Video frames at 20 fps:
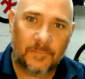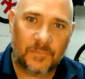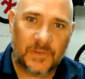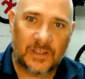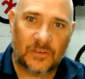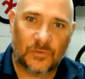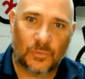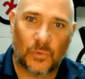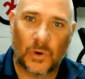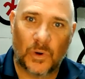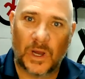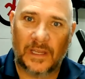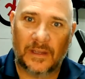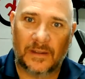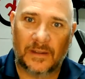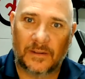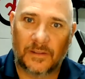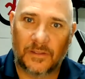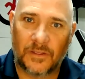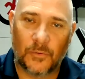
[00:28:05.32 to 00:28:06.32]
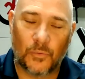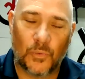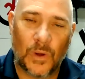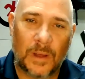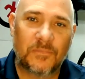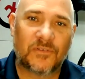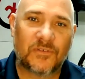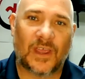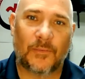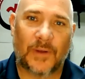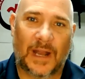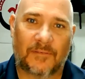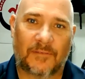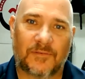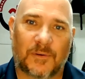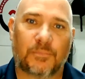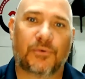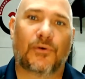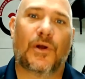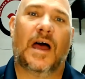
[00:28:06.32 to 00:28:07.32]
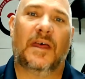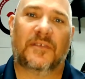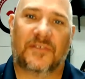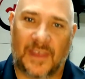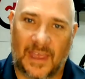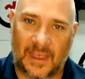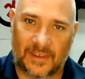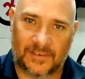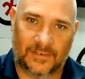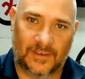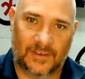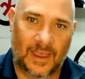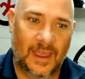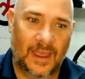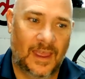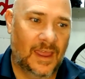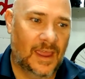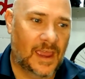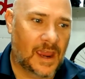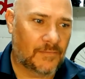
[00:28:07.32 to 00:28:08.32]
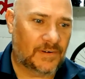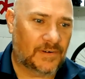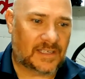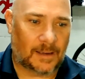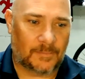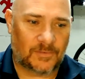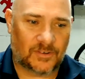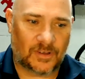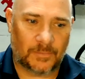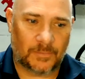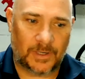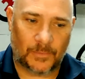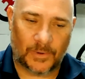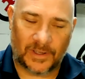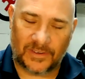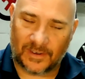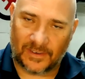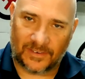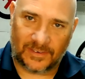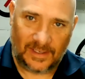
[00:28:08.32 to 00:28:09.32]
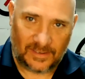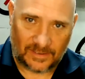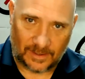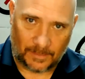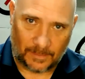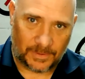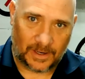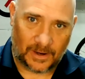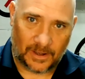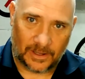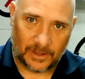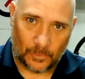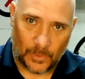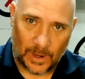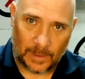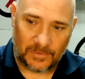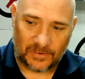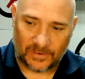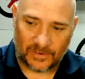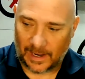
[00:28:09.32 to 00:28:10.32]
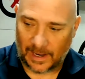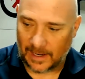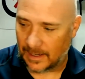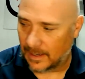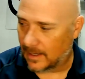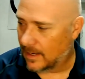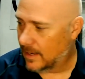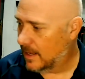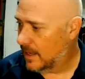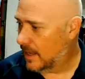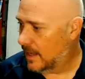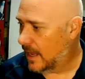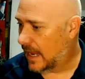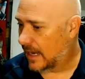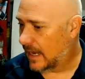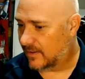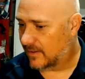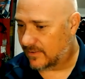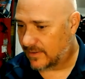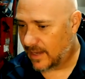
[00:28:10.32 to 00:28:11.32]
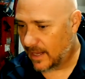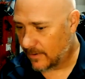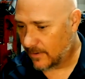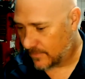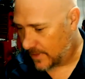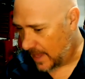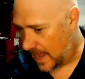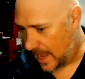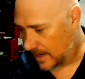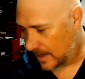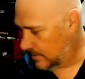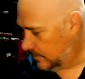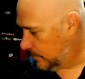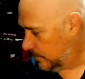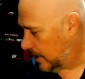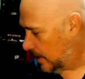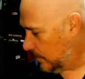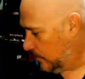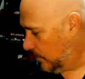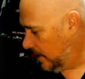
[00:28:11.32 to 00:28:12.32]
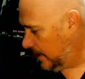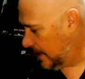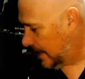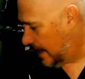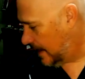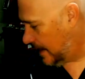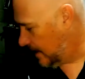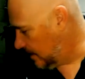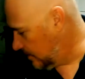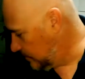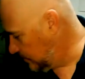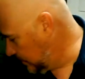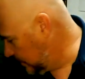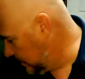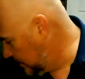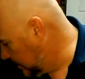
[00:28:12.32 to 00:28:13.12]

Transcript: is what the website would have to process every time somebody wants to see something on the website. And instead of that, what I want to have,